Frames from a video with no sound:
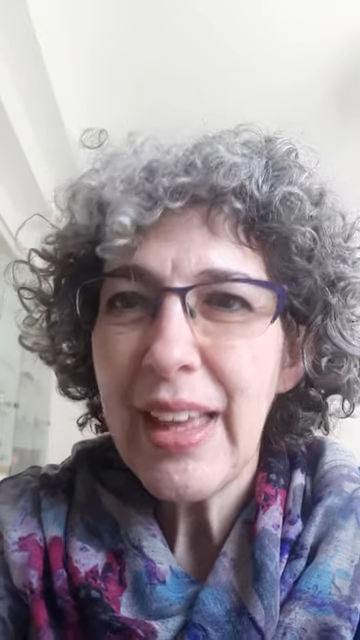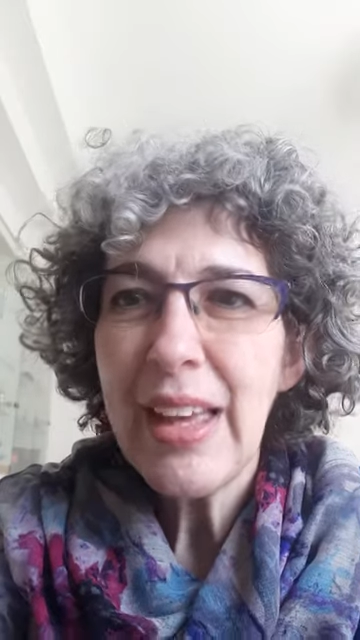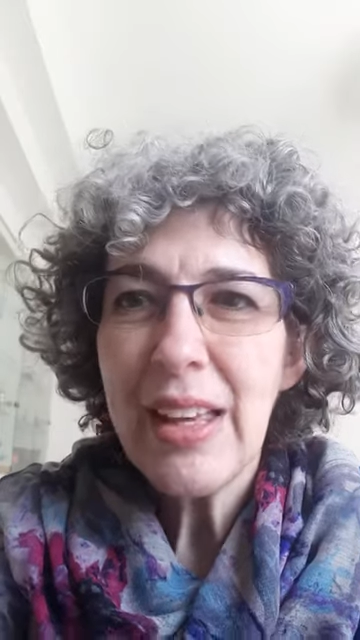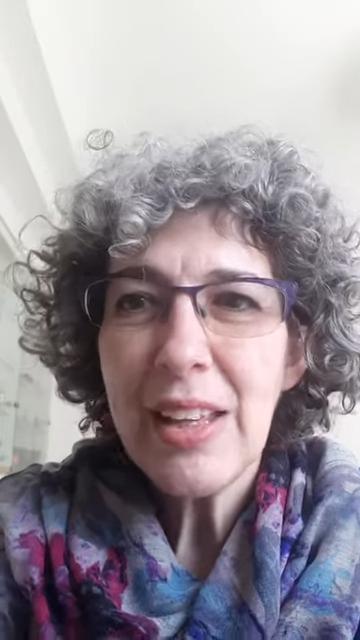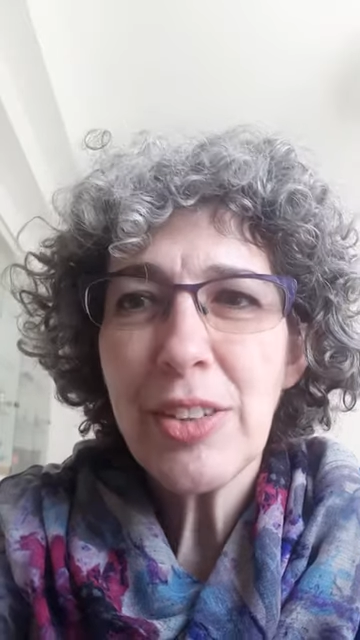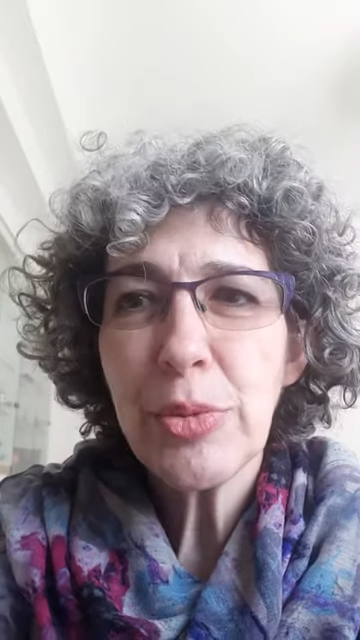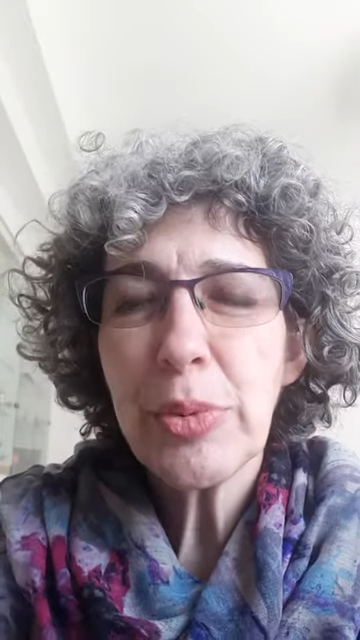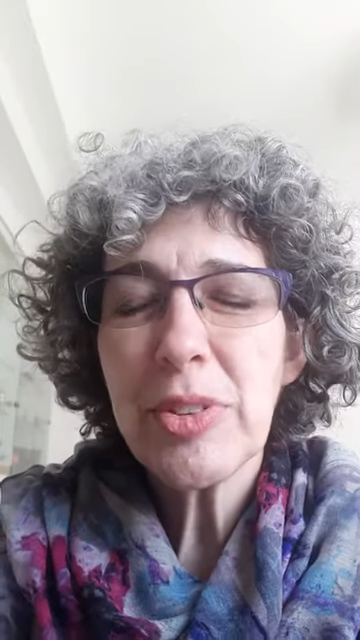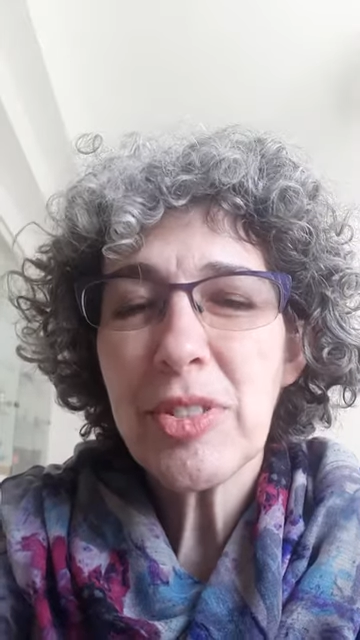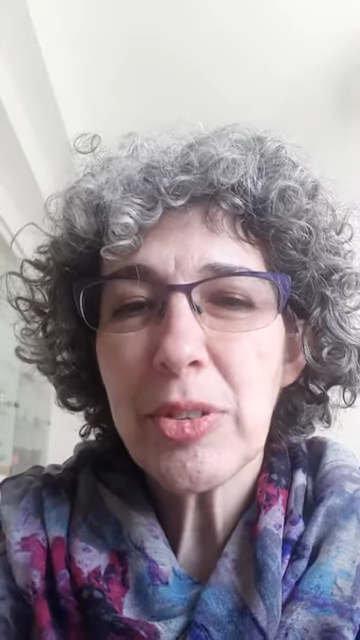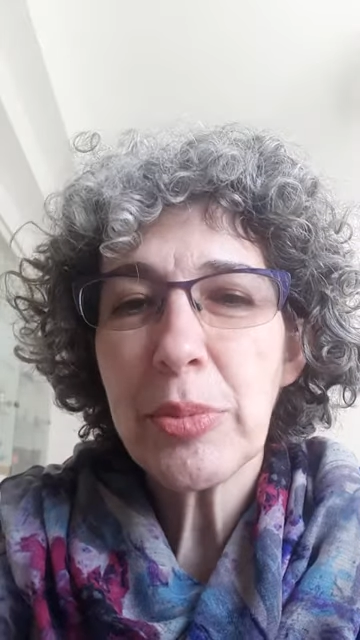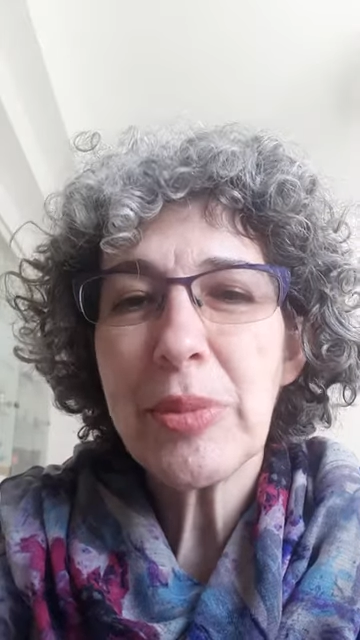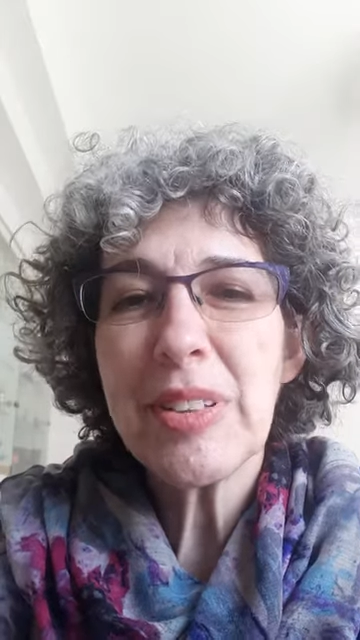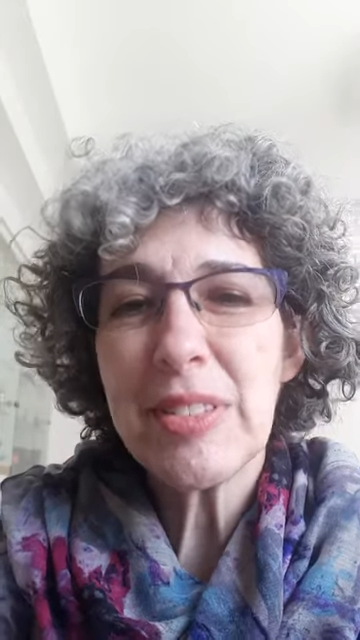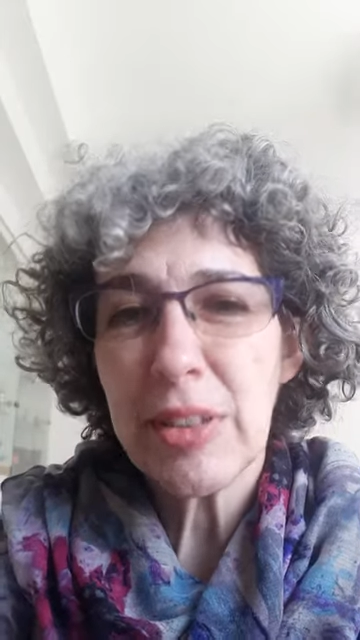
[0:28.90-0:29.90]
his
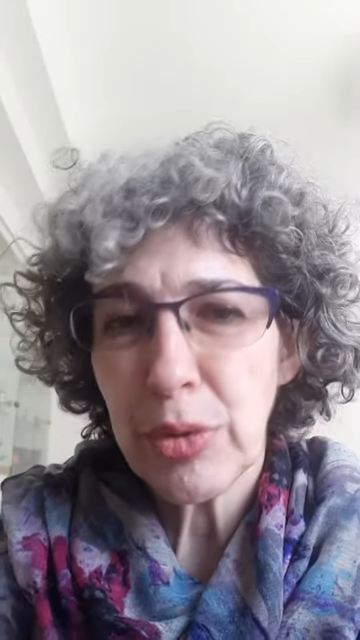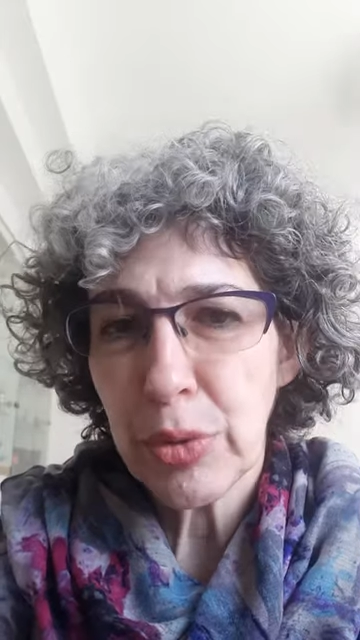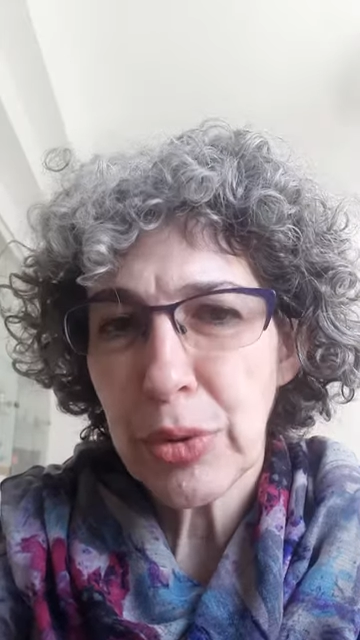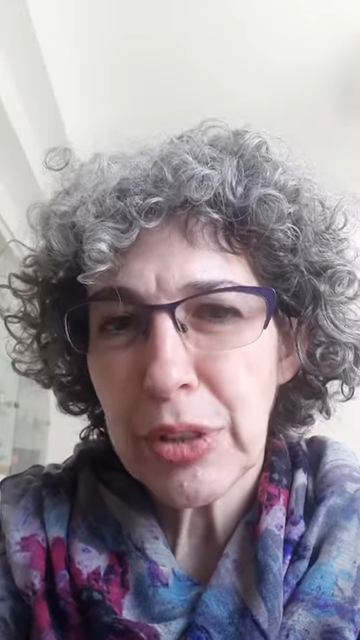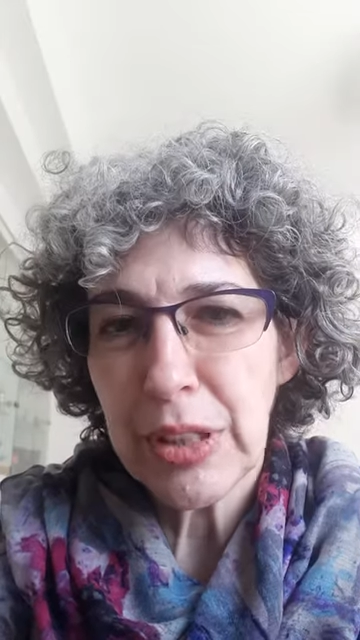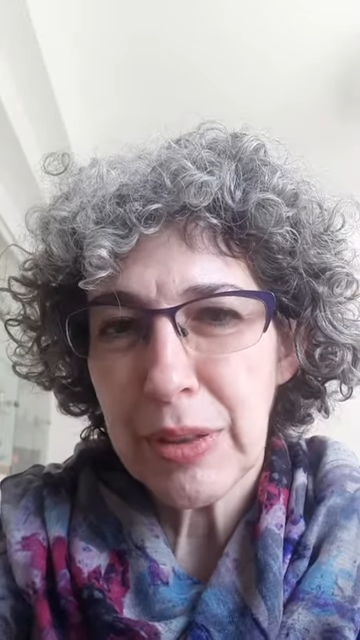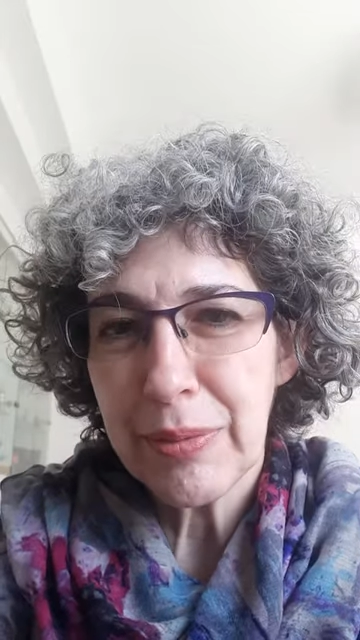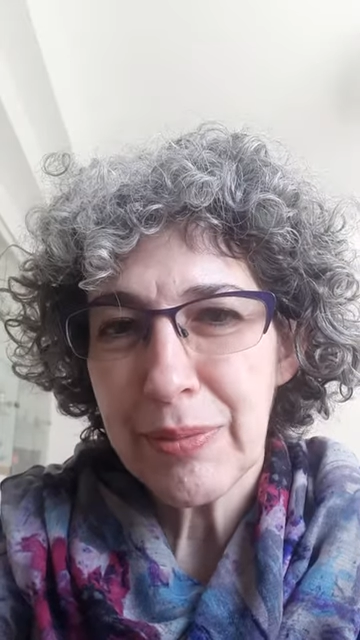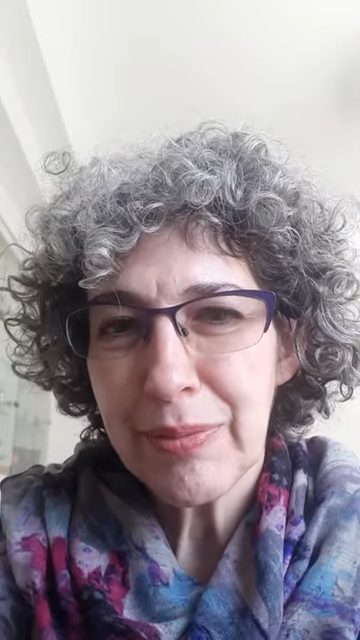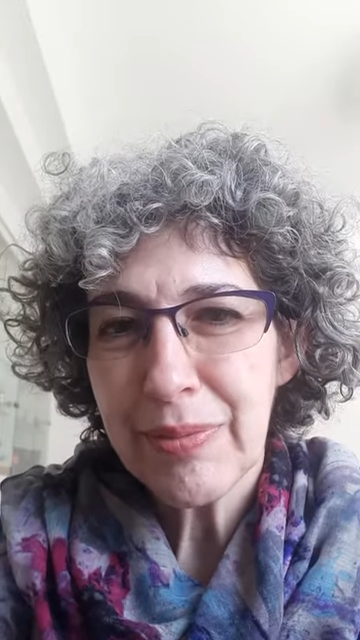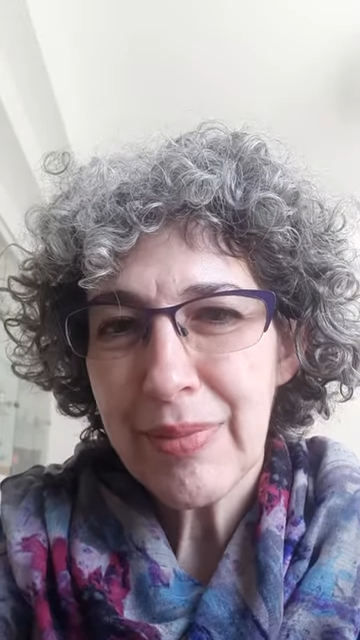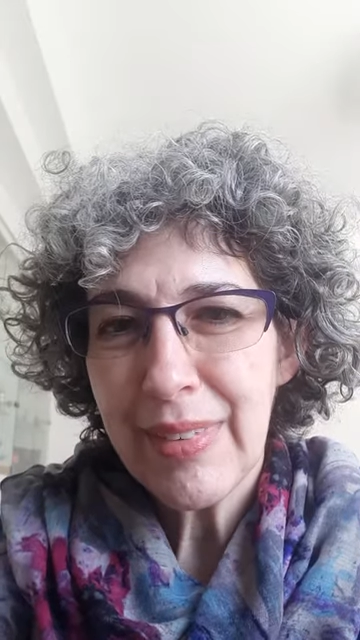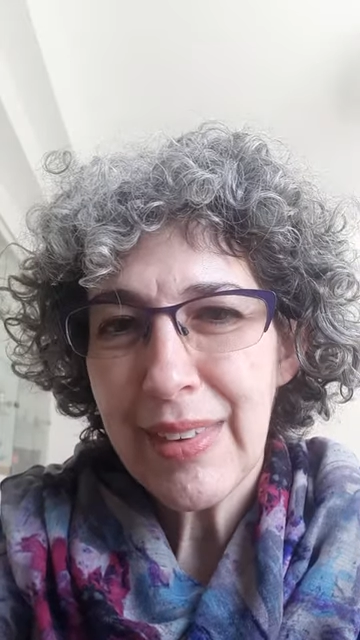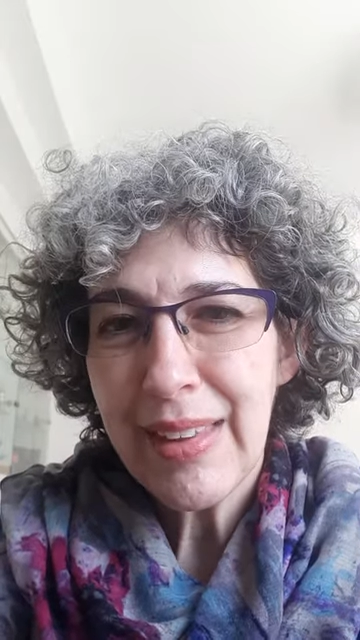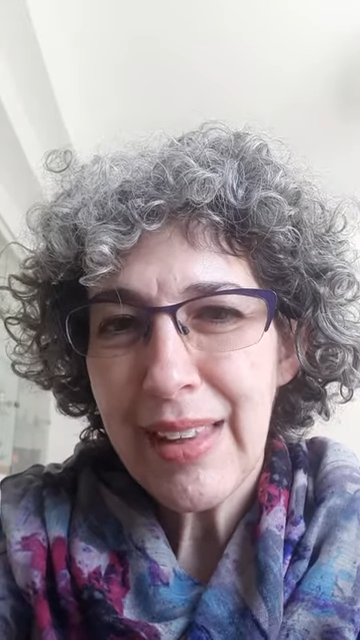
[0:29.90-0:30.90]
wisdom is enduring.
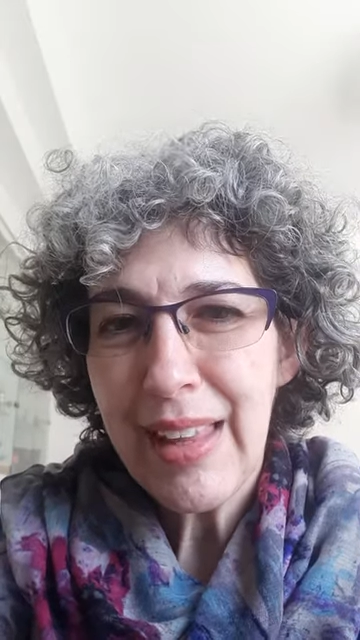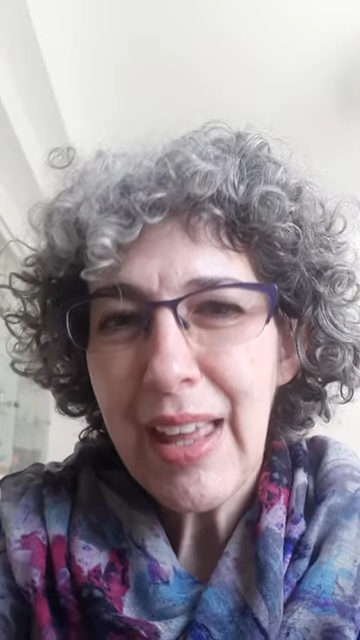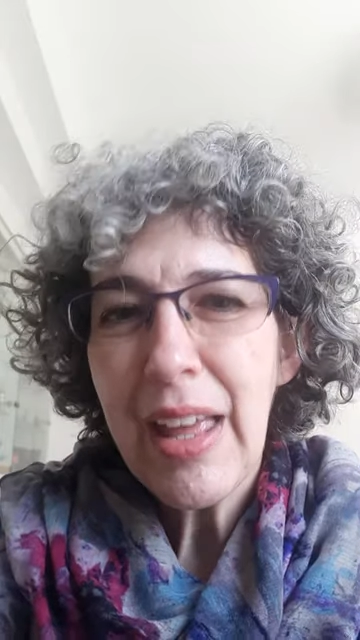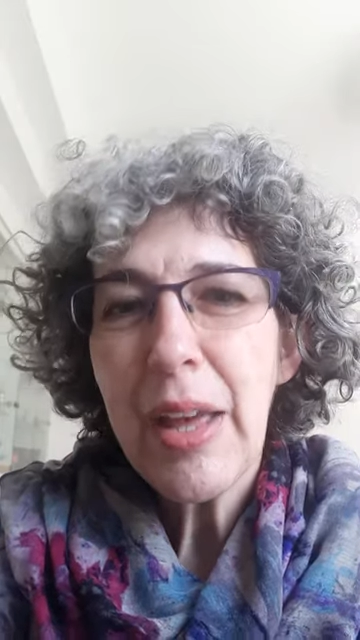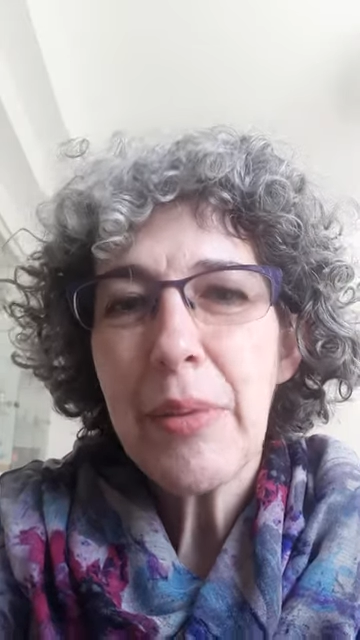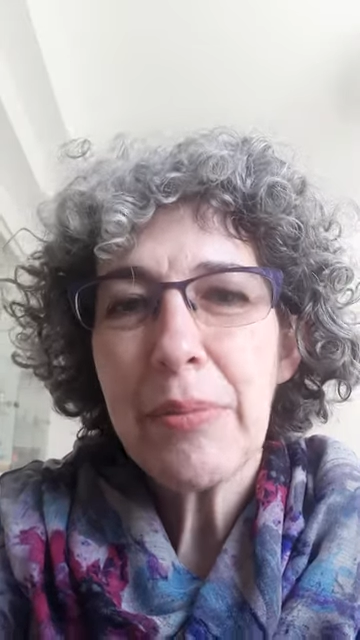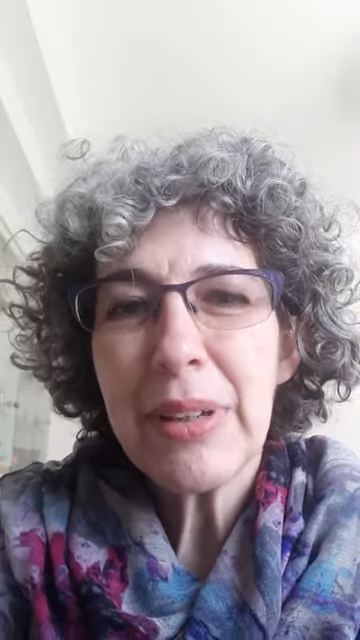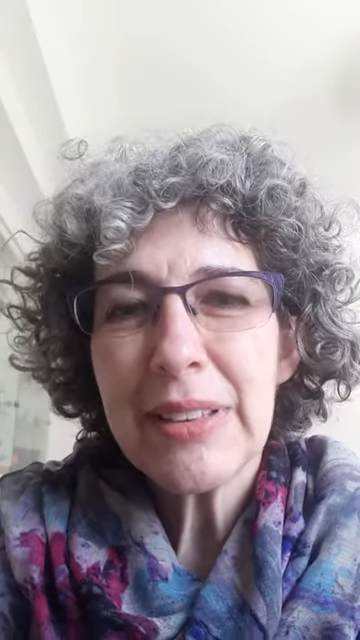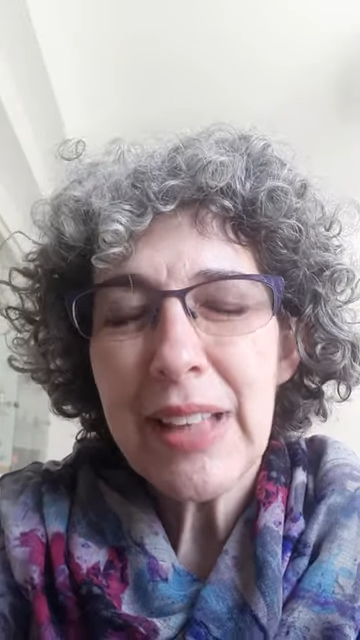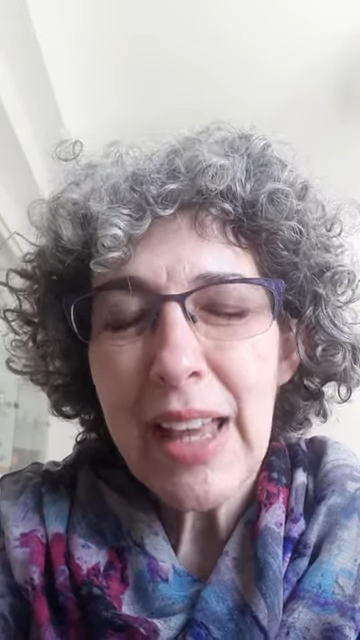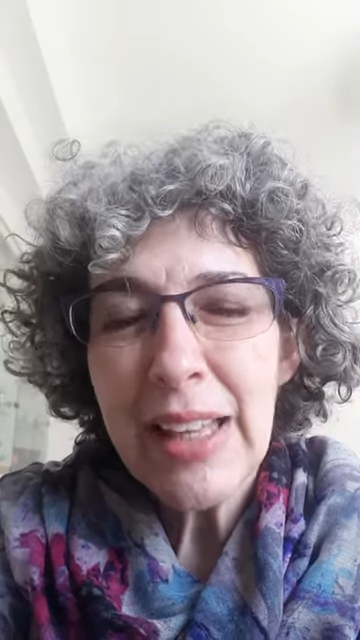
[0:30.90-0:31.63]
But